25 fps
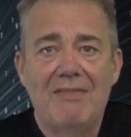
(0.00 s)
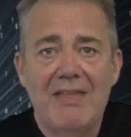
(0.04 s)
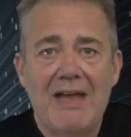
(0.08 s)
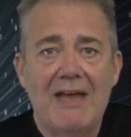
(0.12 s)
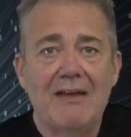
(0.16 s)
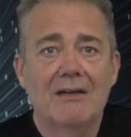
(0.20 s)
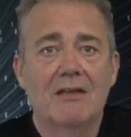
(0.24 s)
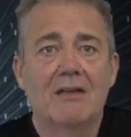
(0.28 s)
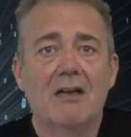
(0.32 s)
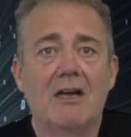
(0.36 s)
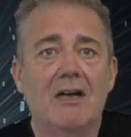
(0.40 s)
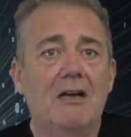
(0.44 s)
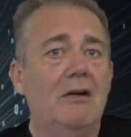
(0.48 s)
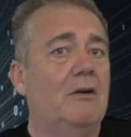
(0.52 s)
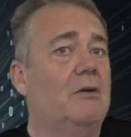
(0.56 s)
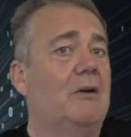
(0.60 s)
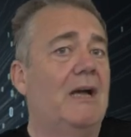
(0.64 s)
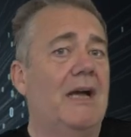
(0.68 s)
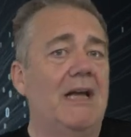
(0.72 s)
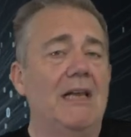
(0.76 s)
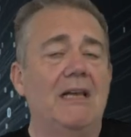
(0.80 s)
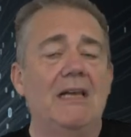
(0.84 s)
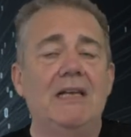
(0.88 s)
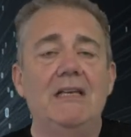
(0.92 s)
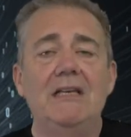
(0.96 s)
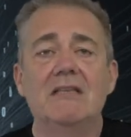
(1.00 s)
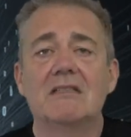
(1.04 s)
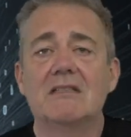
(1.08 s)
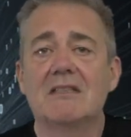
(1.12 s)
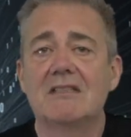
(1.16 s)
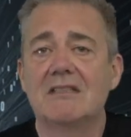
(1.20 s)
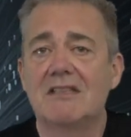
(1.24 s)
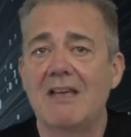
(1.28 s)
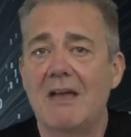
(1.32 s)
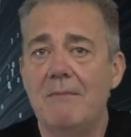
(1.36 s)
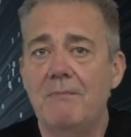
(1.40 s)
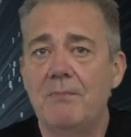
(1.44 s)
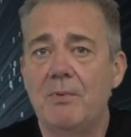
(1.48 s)
that go at
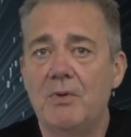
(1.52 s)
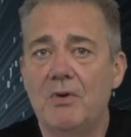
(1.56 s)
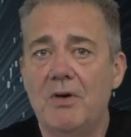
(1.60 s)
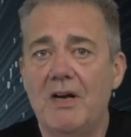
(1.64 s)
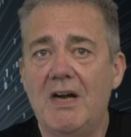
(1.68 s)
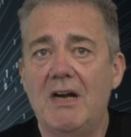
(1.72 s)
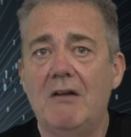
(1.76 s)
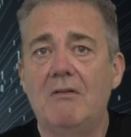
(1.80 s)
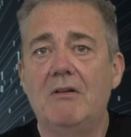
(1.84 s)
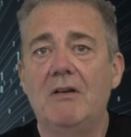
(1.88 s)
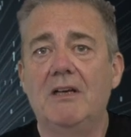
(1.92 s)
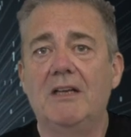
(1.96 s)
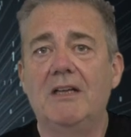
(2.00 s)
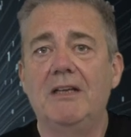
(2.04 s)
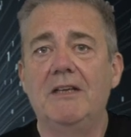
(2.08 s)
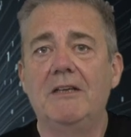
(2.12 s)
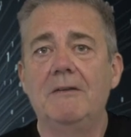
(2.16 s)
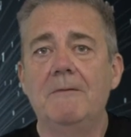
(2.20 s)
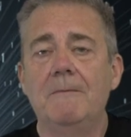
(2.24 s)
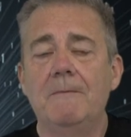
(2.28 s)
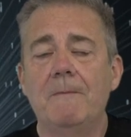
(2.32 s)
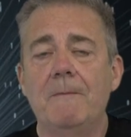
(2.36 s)
least temporarily.